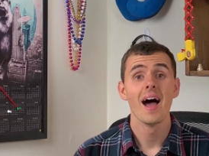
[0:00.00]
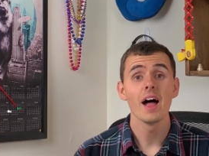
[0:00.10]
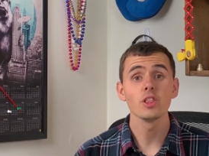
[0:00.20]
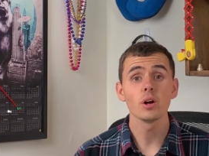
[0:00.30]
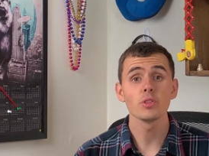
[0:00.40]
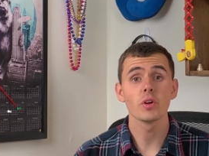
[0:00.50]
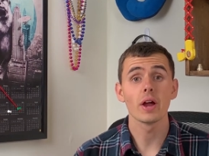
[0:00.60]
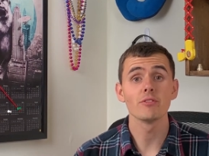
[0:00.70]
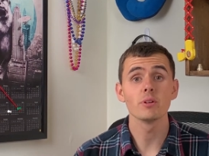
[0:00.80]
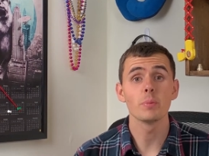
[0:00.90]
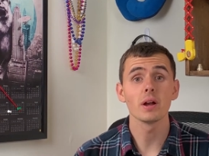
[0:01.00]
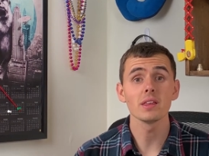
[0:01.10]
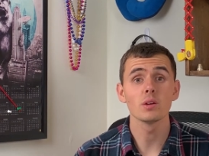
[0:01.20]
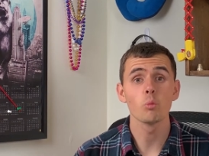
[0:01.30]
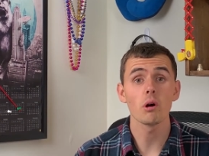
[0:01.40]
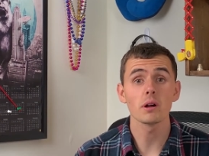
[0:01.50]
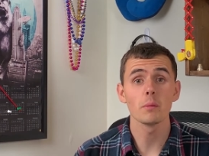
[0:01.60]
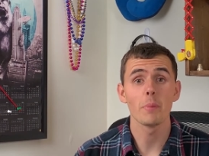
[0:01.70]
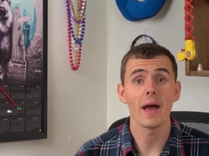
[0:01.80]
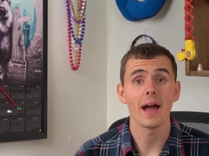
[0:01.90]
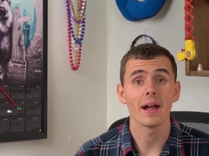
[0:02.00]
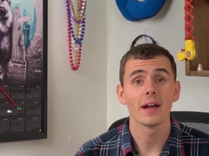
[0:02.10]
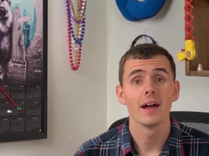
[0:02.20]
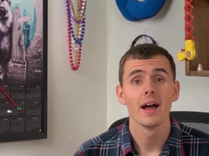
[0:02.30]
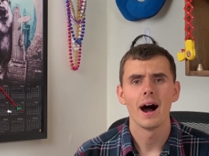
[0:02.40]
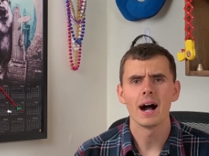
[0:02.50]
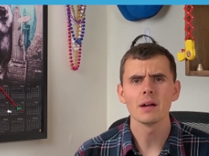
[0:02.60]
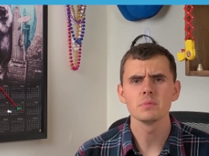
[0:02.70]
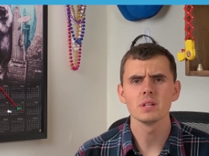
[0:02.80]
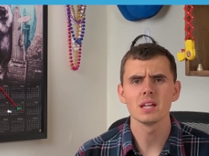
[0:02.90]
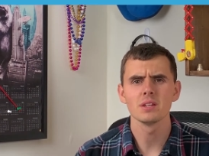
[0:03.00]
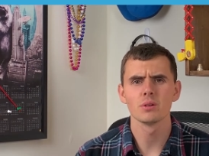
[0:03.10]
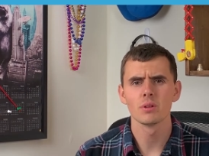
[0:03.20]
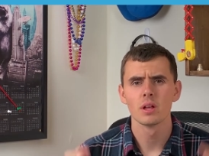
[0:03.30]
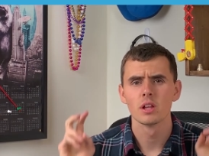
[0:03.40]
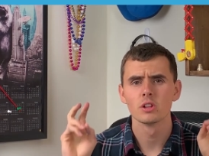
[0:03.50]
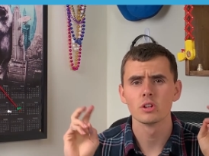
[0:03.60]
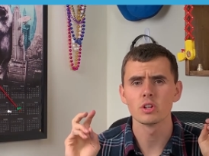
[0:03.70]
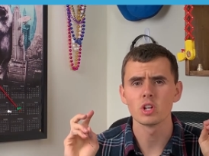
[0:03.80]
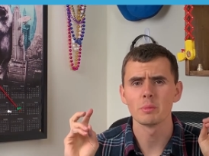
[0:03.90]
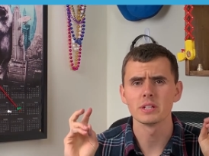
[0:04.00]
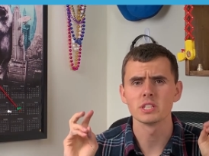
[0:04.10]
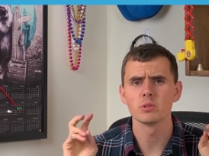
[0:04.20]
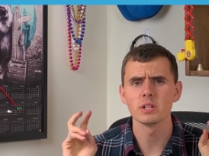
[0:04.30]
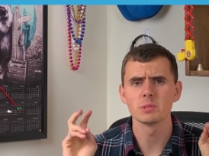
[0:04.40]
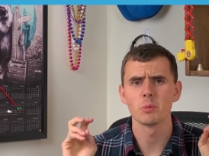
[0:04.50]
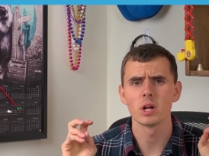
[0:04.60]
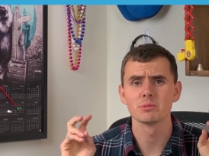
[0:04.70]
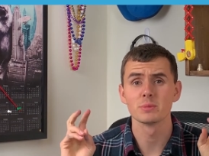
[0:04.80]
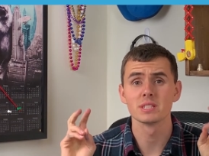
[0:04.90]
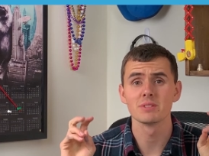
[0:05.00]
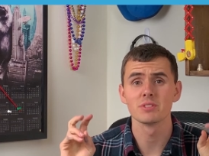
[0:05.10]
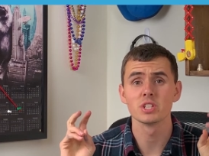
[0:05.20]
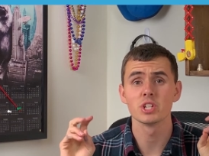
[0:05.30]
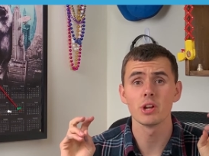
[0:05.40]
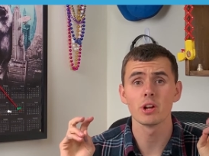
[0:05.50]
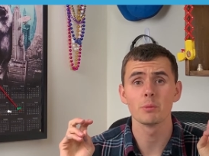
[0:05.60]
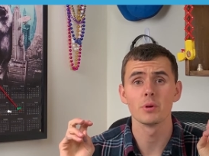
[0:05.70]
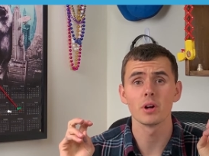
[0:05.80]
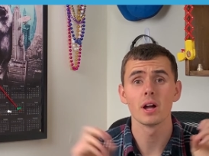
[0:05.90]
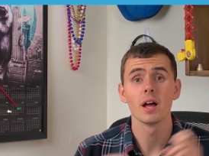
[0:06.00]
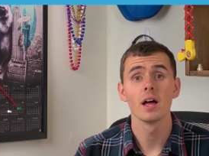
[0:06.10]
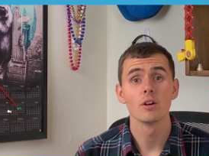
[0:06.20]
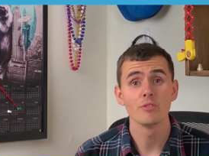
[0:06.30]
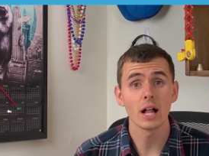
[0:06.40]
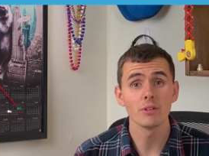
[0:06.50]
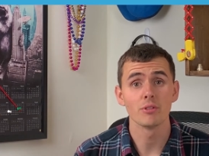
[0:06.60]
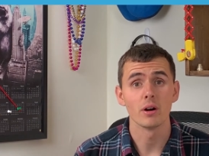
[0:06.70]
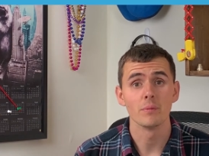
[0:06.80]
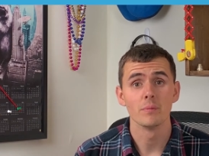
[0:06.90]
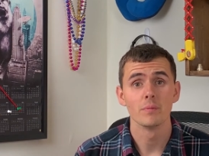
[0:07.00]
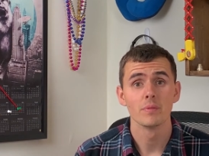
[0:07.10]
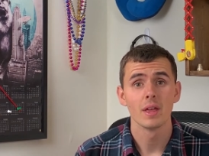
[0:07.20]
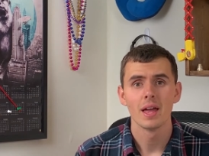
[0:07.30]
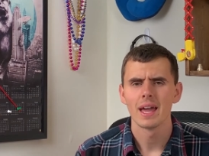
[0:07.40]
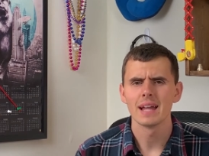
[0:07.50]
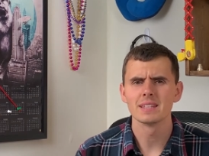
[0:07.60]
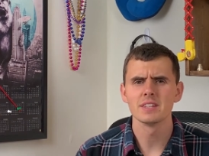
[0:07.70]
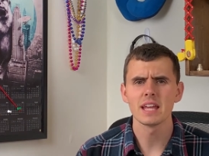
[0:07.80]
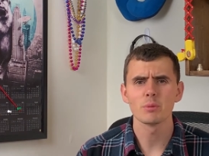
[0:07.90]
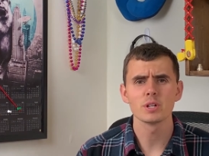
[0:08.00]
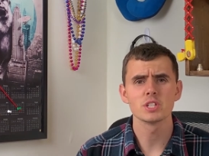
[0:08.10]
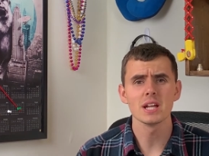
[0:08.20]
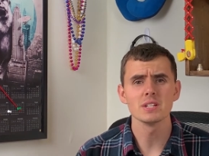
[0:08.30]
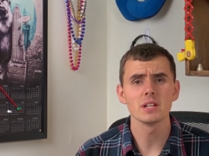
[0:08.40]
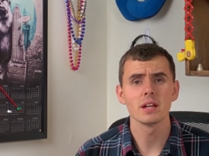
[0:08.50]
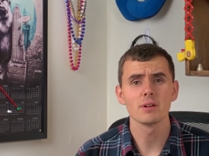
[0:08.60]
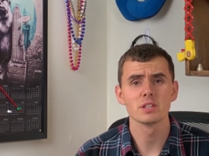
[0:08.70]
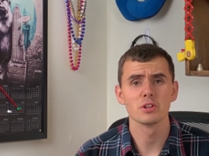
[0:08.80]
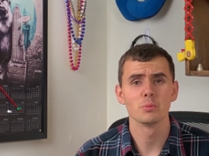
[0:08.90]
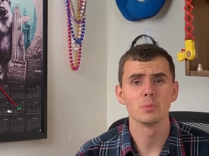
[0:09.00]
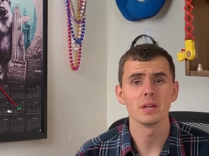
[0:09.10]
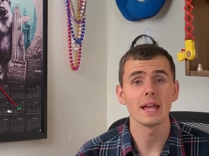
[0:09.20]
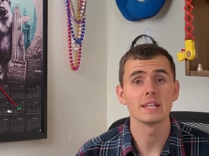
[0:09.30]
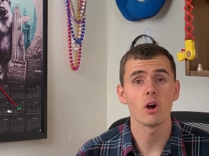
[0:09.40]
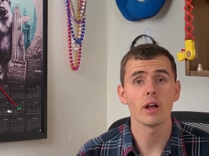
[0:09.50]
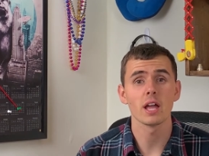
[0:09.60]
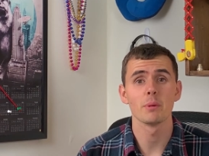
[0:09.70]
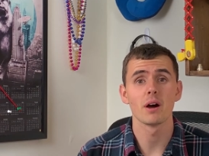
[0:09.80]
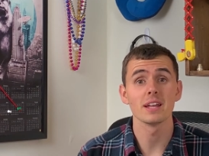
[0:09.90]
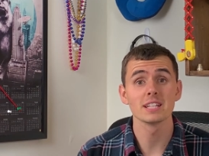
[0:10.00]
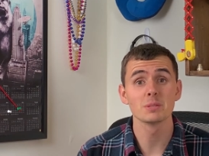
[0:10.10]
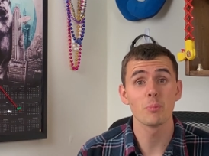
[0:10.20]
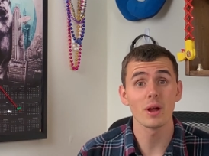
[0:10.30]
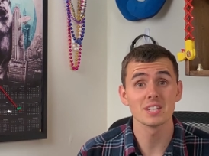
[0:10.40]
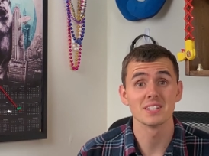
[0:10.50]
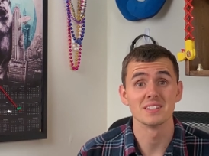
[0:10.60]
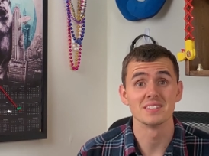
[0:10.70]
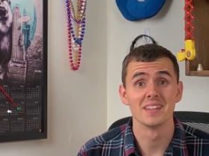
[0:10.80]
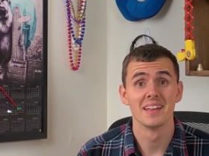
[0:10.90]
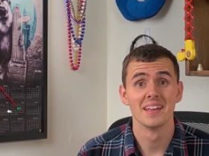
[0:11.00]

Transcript: Hello there everybody and welcome back. I'm Daniel, learned all my street smarts from a civil engineering book, Valvo. And today we're changing gears a little bit and talking about expressions.